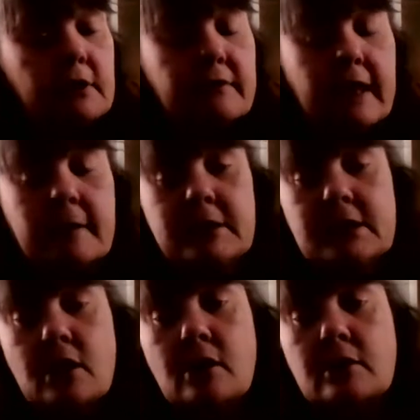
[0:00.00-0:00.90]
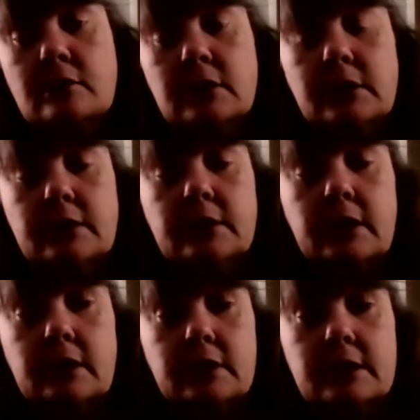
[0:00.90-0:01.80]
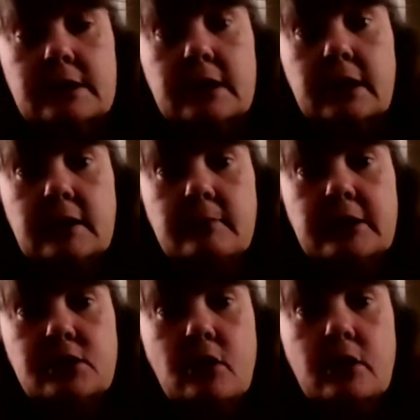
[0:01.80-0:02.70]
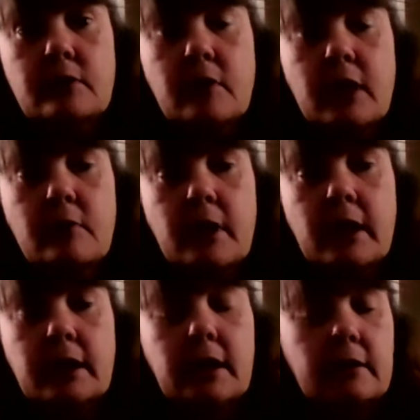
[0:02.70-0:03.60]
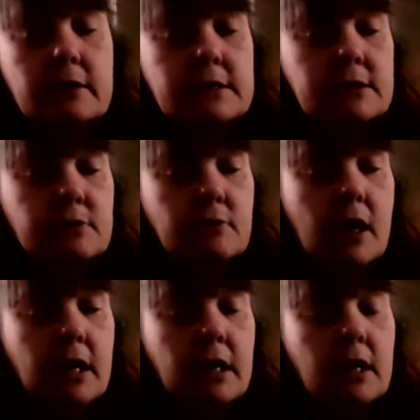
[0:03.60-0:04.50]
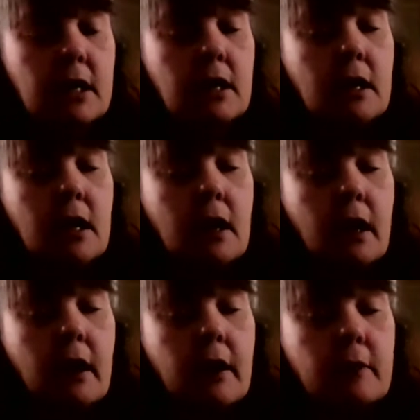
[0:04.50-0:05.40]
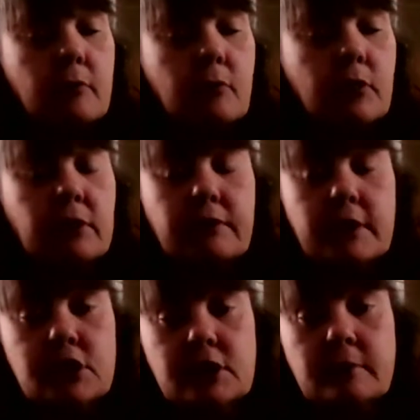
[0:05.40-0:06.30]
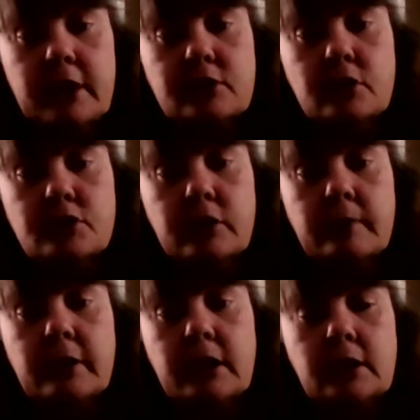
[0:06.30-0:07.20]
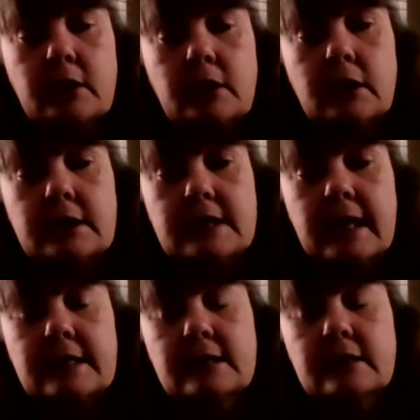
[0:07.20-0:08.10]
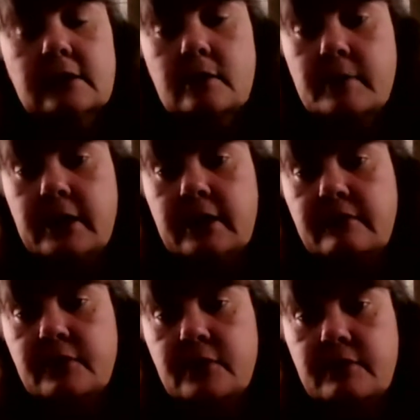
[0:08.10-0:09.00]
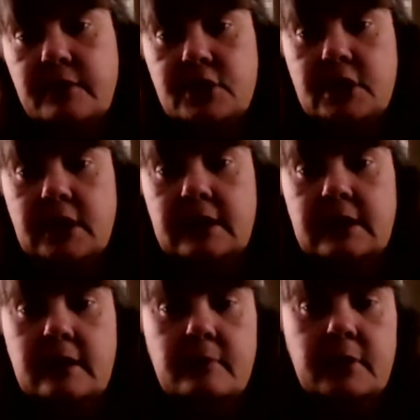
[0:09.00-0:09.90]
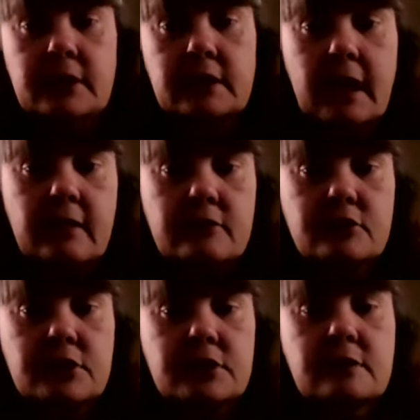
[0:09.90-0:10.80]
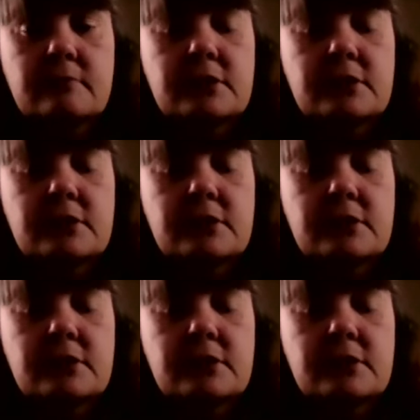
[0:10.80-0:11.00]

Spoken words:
Levamisole doesn't need to be started right away. And this is why when you finish the Metro treatment, it takes a little bit for the fish to get it completely out of their system.